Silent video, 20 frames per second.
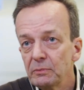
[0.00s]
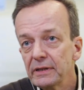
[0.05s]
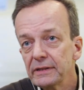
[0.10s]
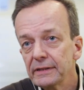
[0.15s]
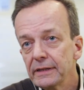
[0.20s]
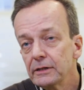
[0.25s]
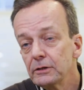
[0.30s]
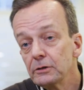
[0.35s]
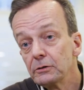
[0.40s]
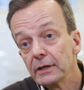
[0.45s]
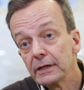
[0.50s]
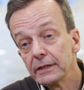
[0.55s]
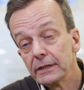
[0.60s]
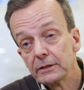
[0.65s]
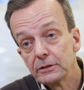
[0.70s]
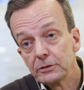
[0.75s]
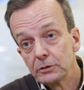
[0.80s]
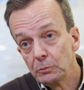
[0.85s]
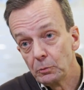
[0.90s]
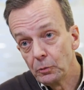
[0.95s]
But then you get
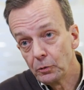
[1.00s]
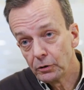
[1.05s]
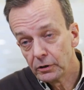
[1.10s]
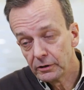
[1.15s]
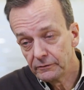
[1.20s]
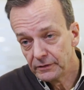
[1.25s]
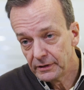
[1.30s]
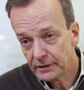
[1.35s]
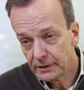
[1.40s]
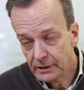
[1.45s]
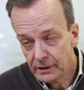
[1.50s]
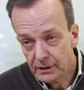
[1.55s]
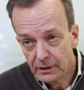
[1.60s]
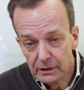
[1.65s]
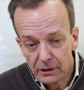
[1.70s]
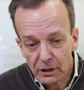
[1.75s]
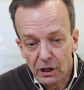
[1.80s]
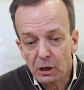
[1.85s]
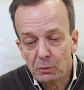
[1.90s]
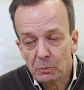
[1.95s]
into more of the
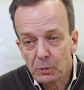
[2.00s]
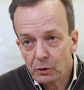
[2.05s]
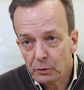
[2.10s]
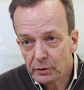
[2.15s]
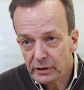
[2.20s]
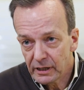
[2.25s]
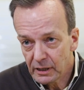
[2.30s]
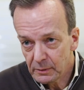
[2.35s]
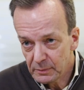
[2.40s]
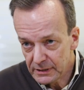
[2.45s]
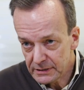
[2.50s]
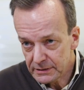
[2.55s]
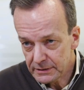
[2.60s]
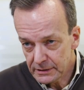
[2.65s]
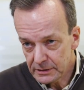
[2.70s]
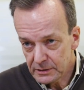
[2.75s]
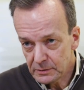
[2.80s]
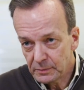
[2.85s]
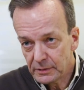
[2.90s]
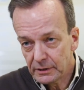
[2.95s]
ammonia
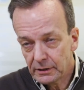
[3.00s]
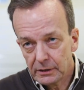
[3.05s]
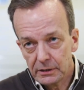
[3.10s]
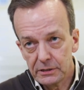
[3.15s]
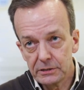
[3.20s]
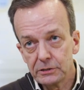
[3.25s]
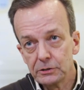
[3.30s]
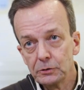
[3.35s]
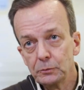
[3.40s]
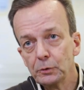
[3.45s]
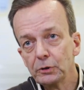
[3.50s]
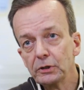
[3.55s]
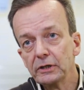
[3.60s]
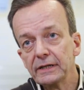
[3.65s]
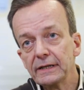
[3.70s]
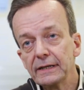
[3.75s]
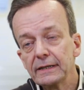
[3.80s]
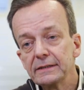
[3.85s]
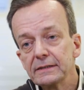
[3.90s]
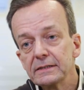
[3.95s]
business, because you
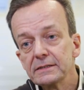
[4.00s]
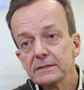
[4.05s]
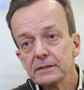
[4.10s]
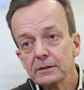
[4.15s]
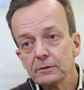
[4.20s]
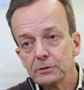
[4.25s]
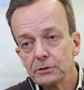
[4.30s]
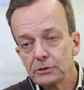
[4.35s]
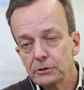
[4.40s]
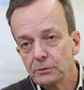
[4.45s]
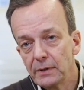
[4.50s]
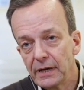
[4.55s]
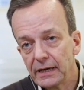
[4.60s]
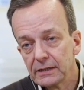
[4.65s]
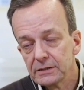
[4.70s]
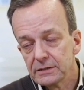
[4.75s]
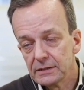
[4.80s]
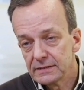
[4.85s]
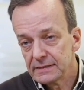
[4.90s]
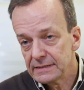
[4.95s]
wouldn't get the CO2
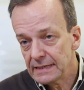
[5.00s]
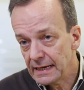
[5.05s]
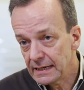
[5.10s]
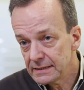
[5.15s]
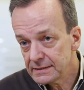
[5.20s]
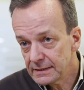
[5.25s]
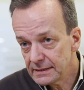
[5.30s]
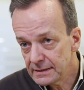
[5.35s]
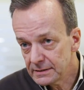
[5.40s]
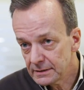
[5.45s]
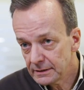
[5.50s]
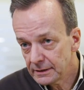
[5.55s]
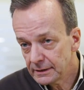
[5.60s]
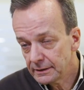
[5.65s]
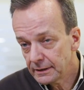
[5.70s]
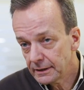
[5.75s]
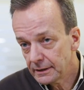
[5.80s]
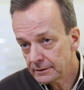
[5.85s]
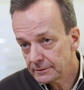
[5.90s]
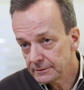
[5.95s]
access as easily
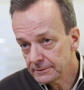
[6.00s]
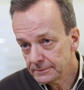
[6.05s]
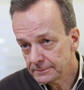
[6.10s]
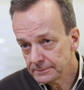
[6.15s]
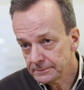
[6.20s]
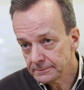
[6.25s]
there.